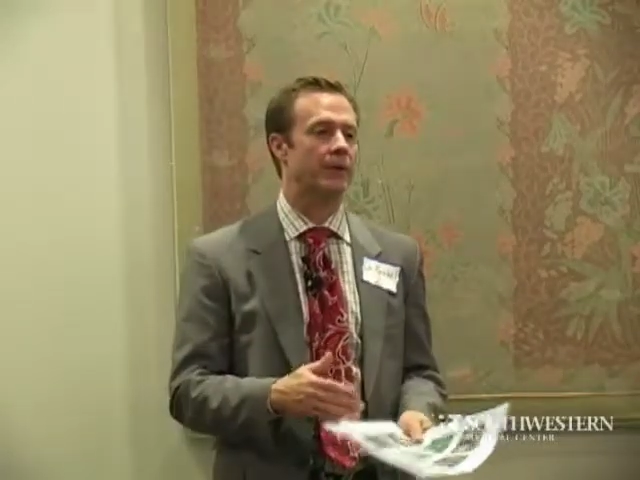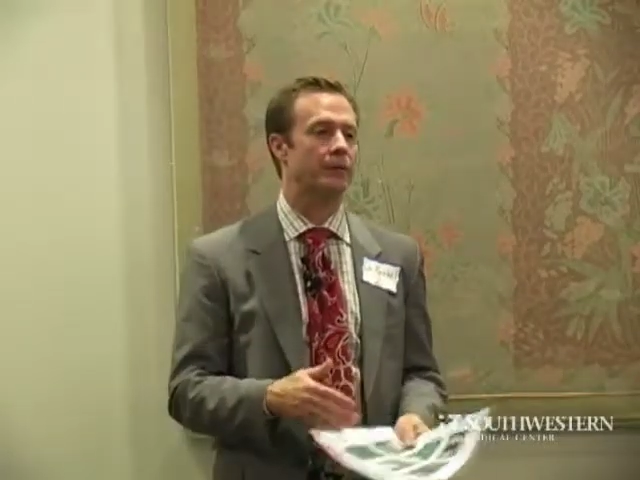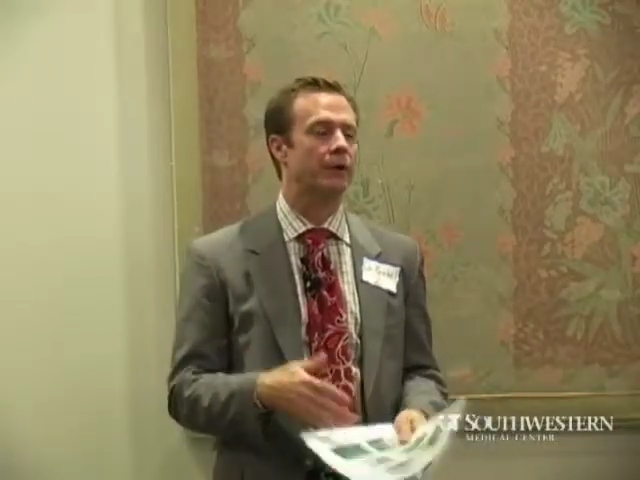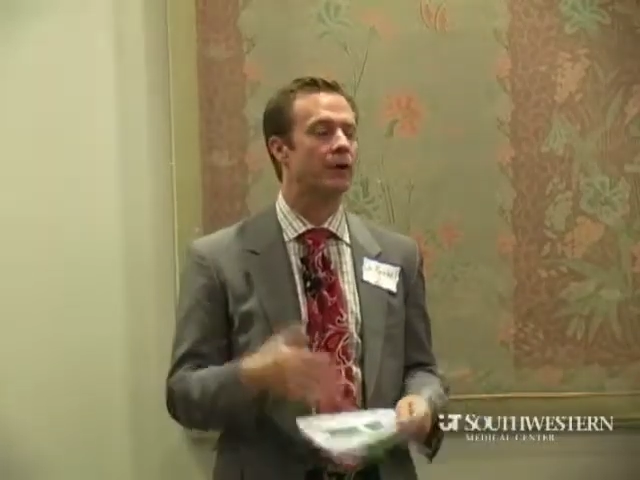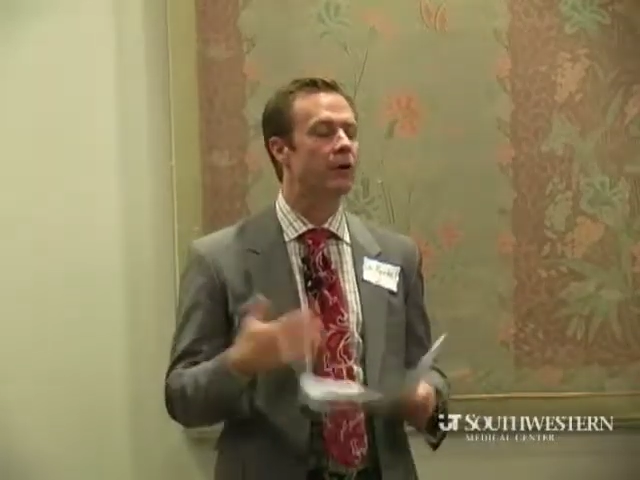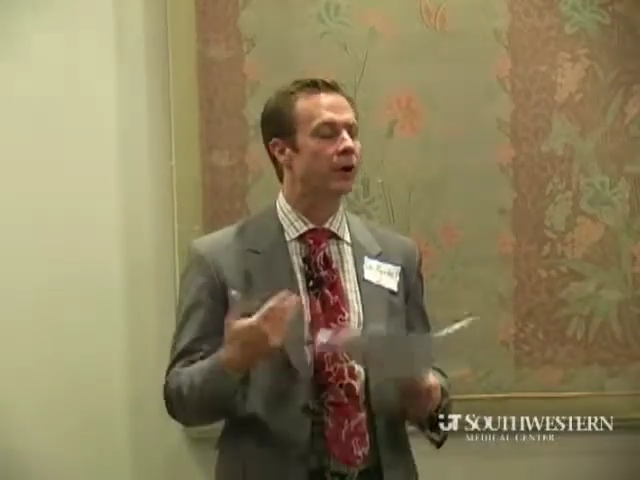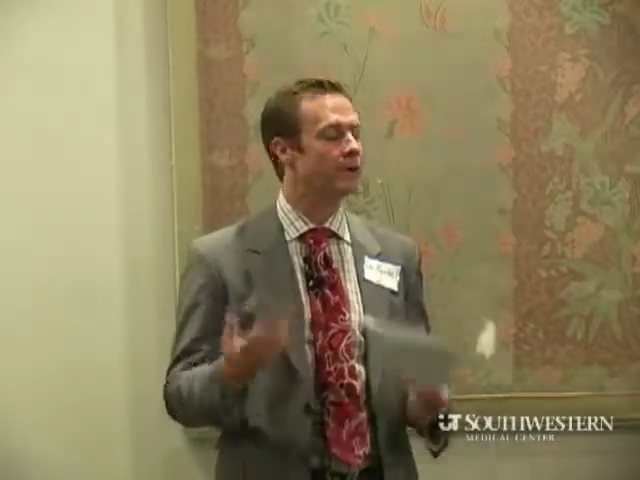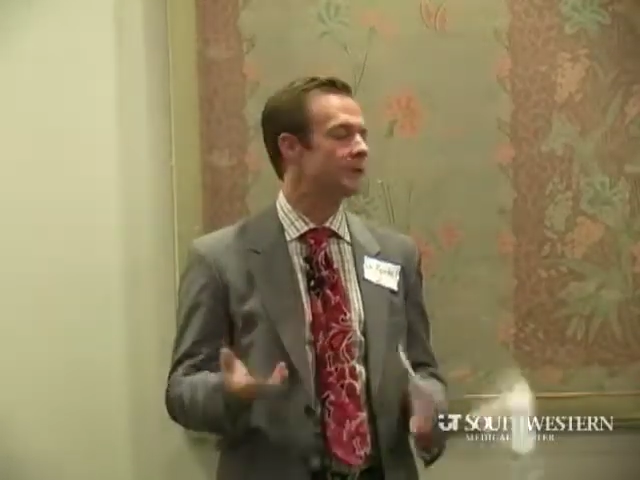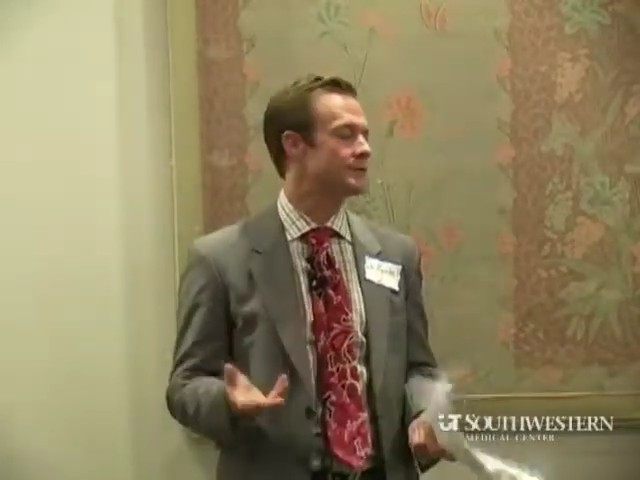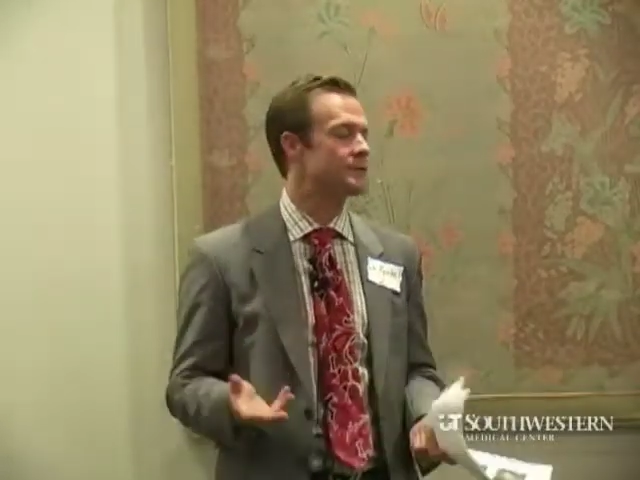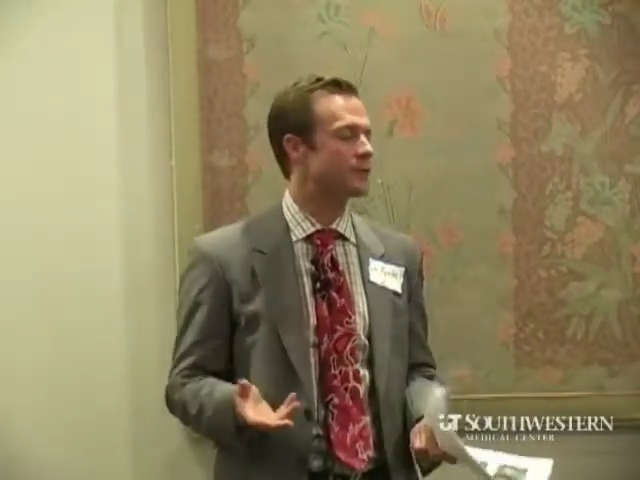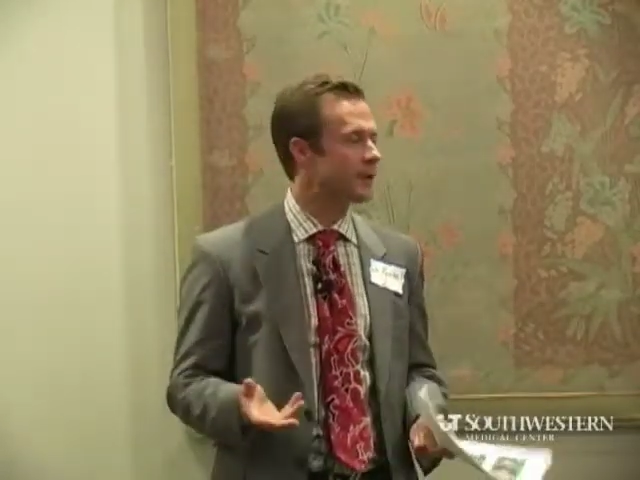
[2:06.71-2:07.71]
And we don't
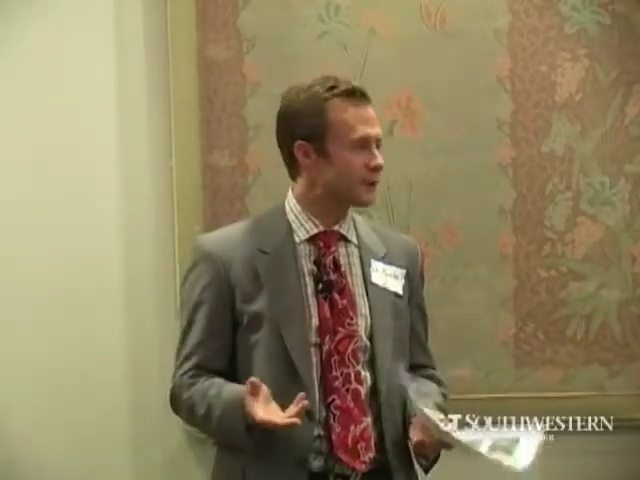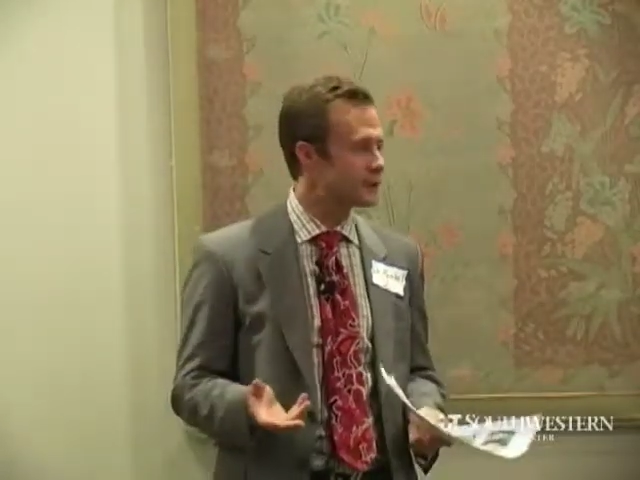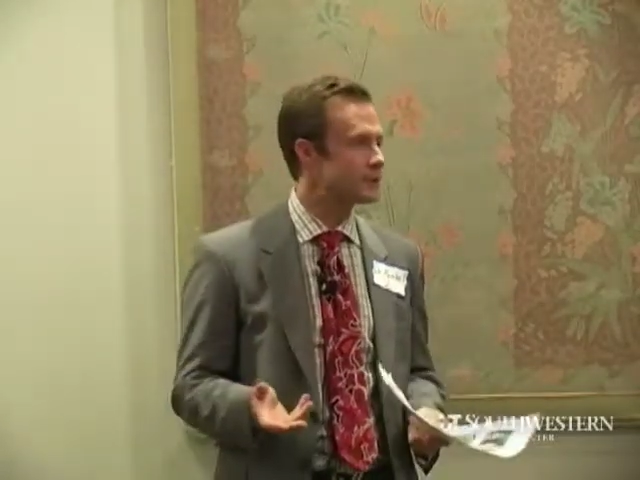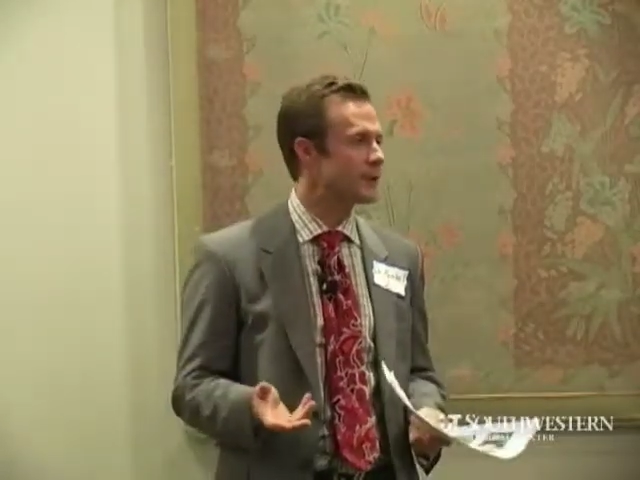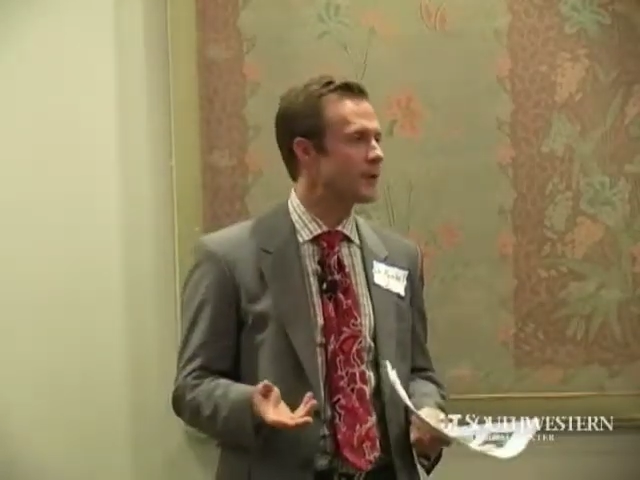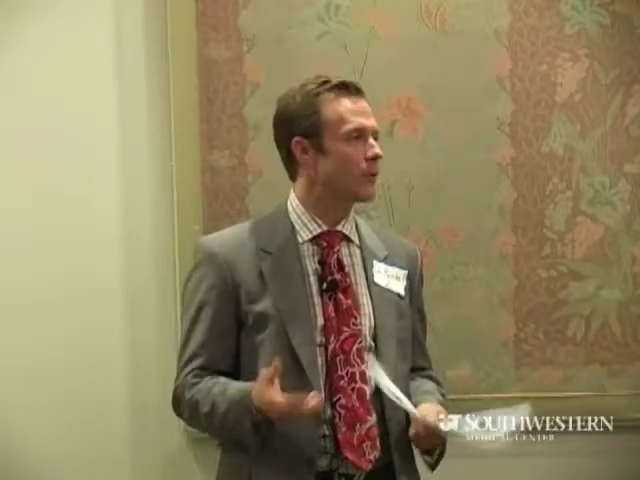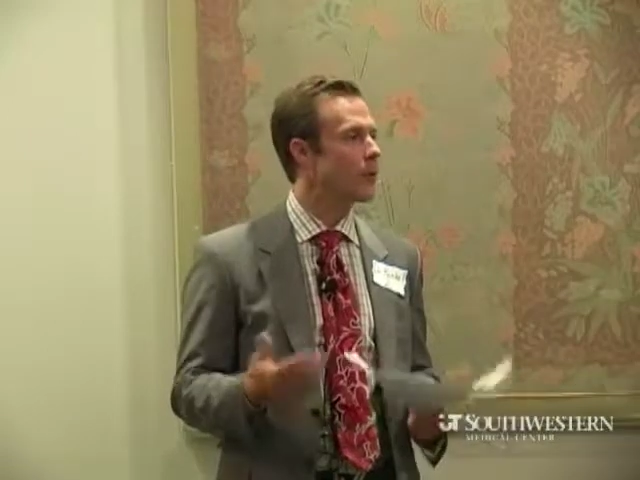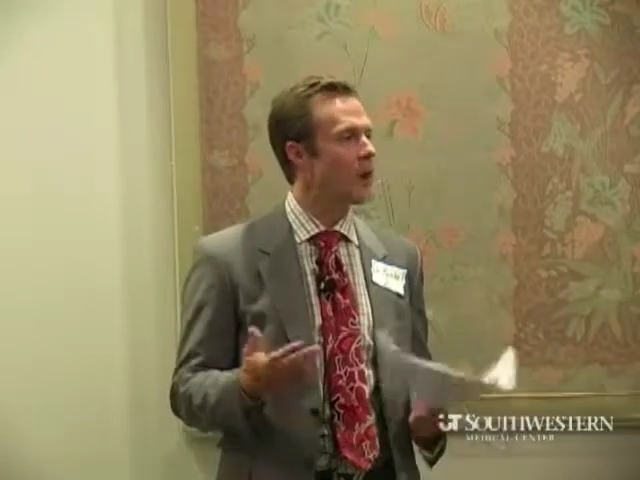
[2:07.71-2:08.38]
necessarily understand